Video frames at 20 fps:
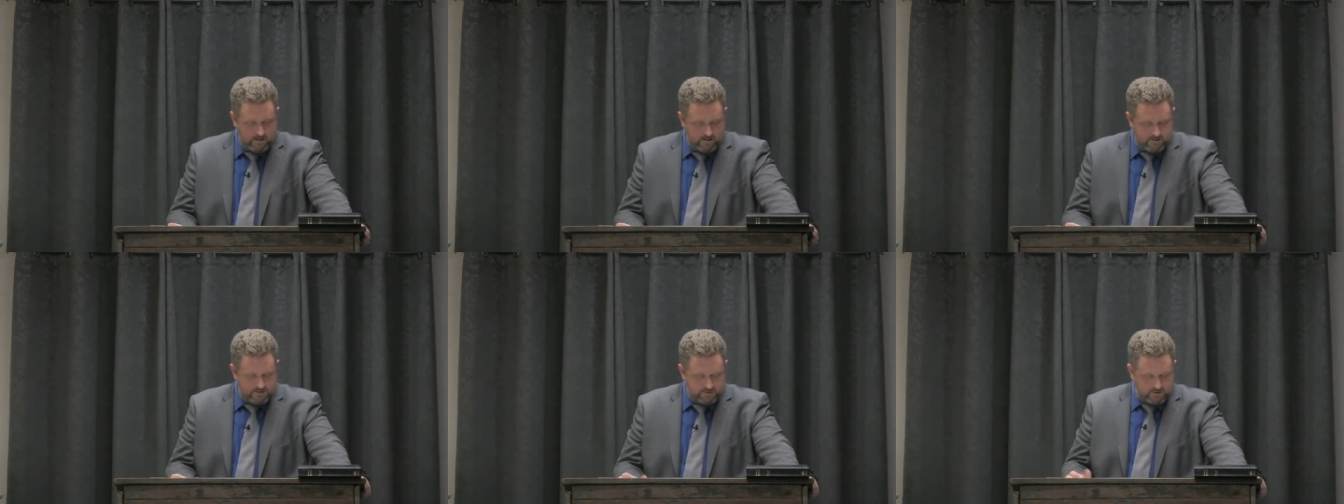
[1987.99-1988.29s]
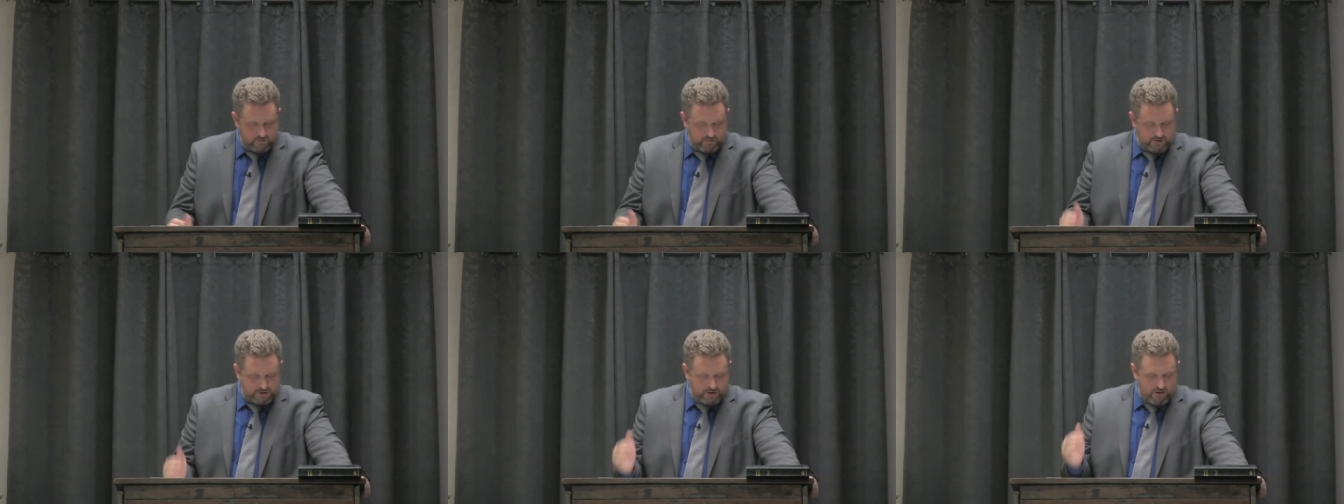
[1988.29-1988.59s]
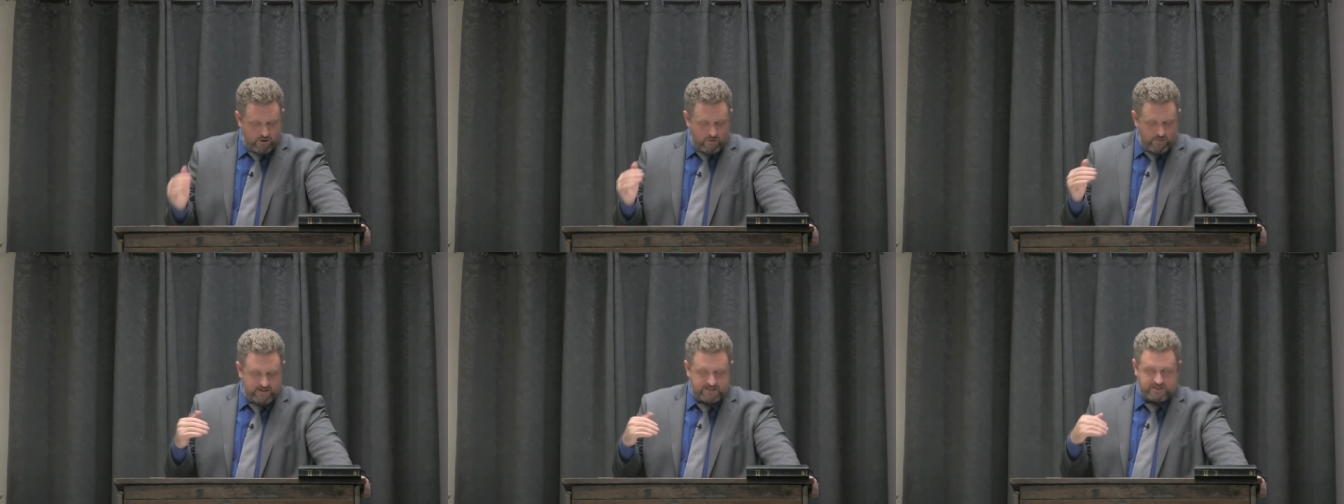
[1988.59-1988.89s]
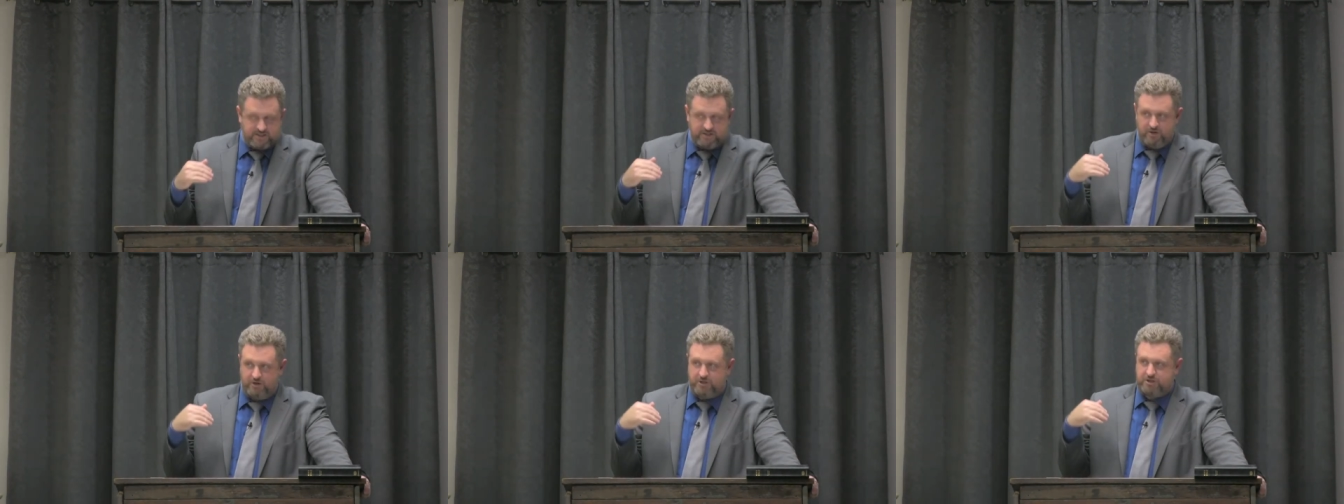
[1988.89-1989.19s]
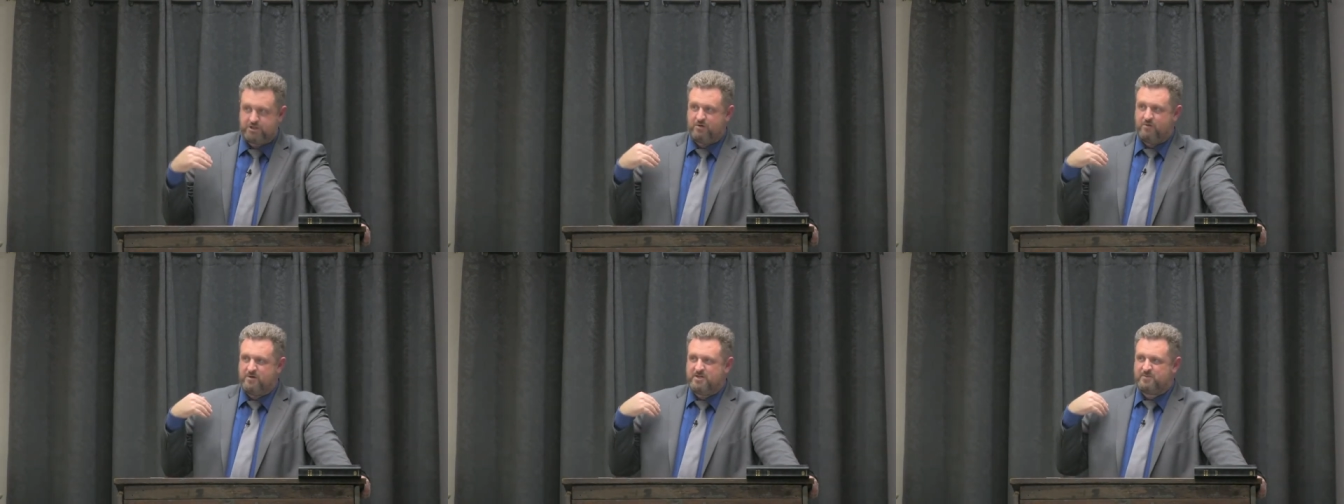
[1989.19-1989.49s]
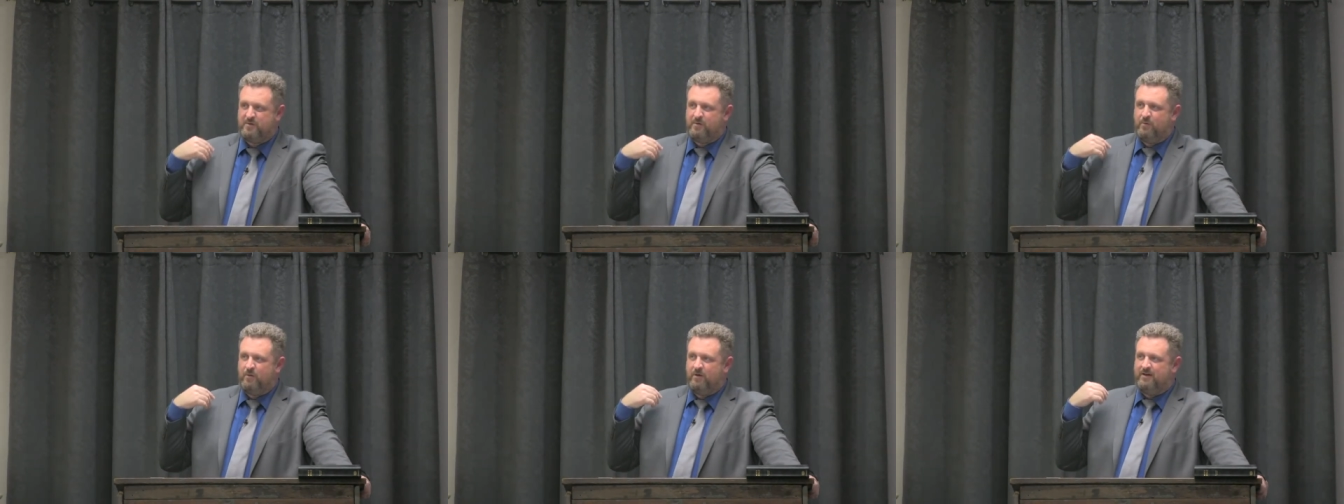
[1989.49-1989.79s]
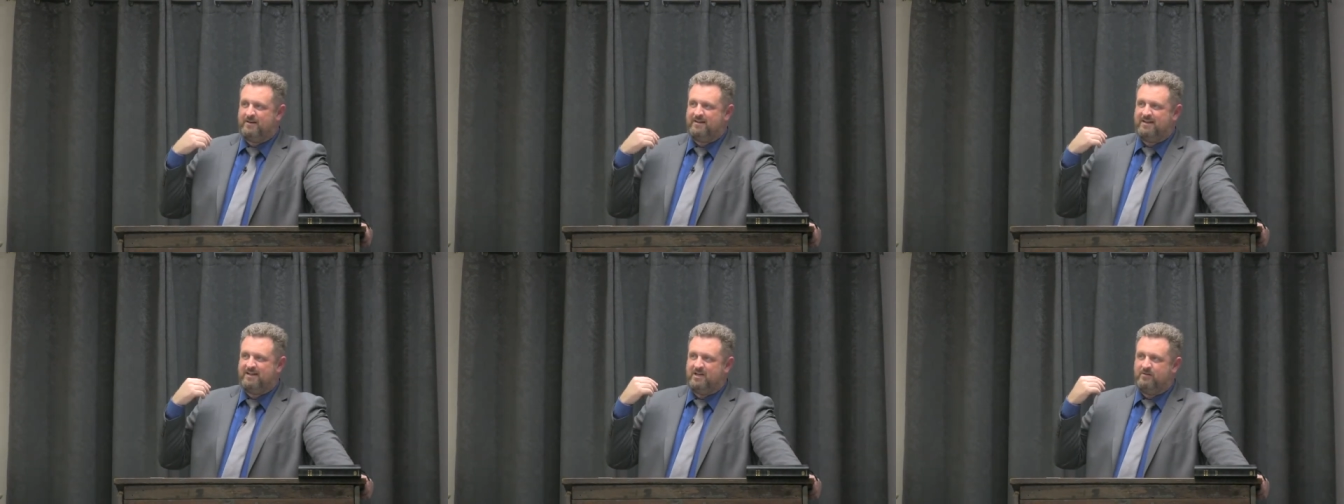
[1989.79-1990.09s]
So we should always, you know, you should always be
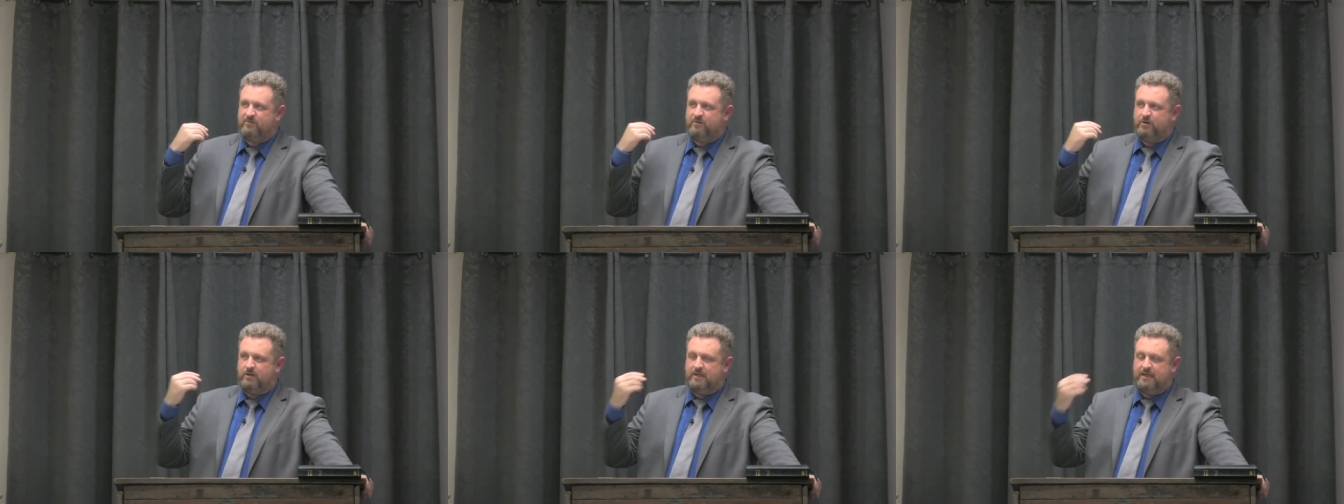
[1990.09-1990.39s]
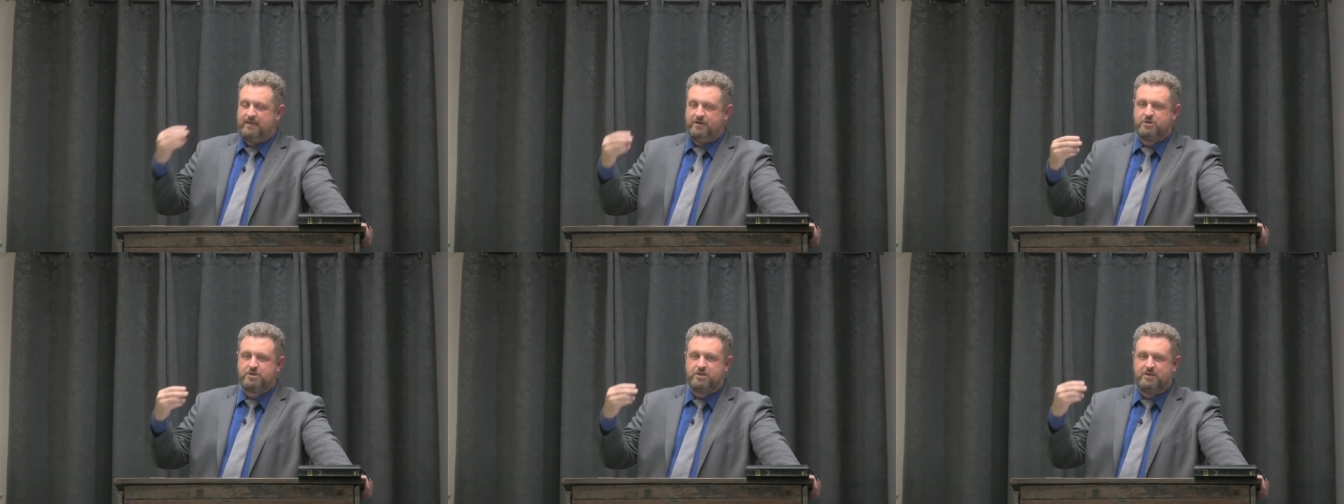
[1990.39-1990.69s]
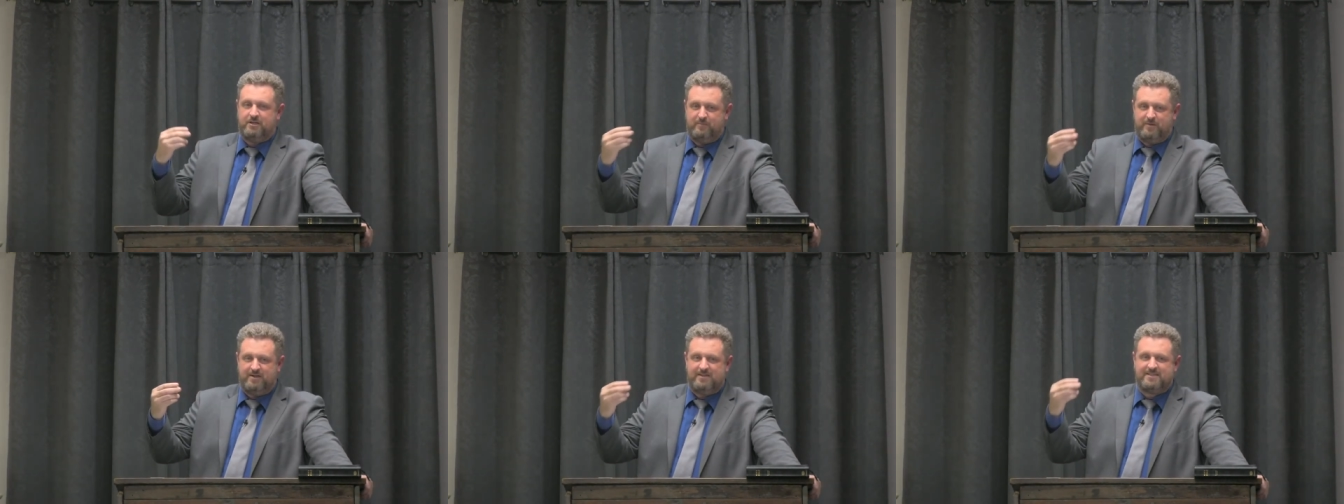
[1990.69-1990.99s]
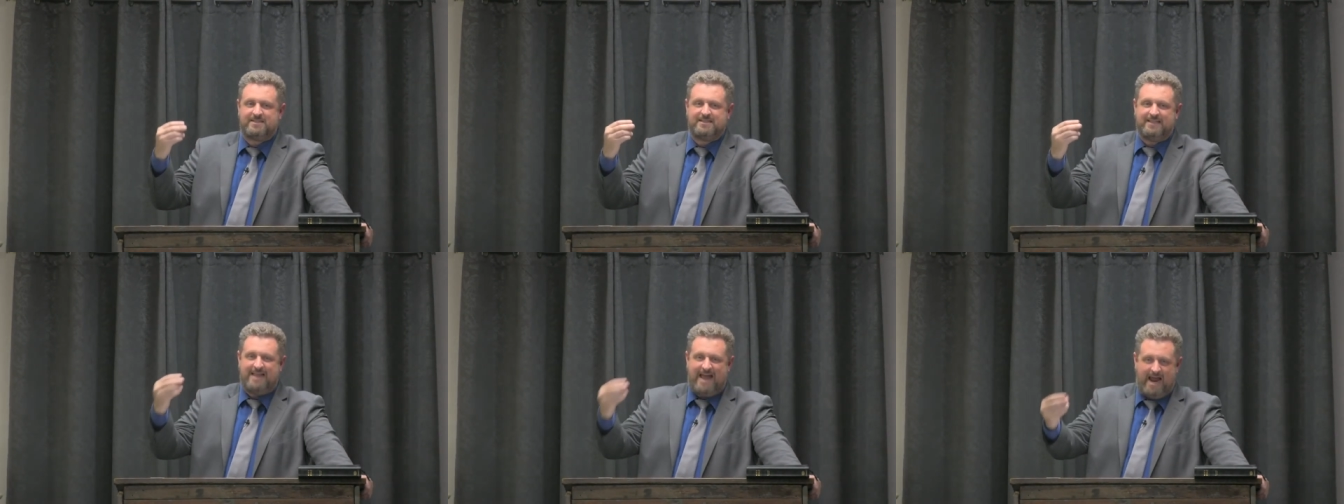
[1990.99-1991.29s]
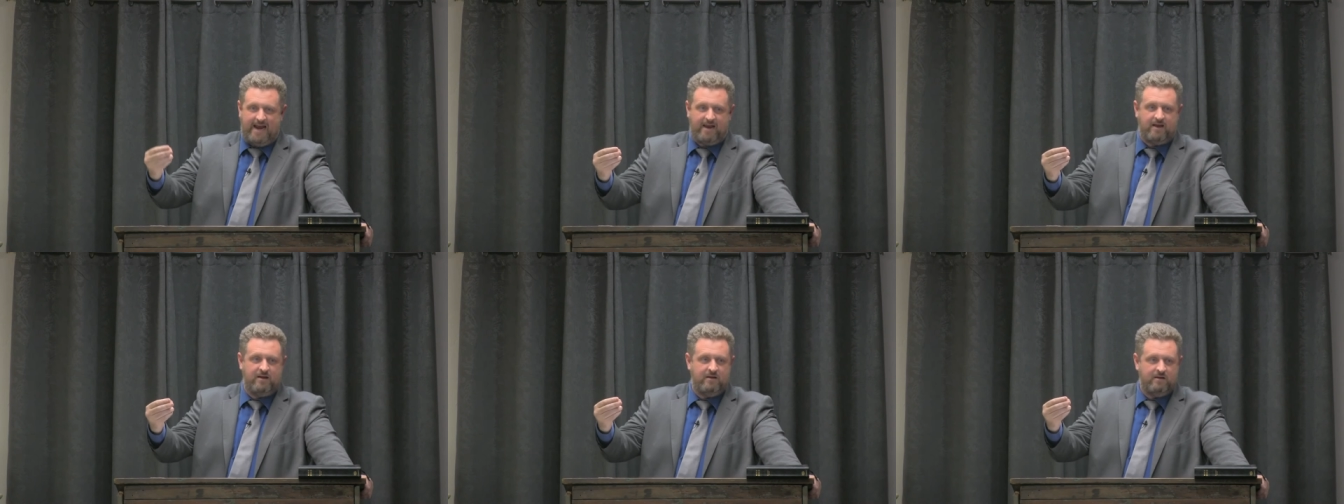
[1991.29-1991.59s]
willing to give your leaders a little bit of slack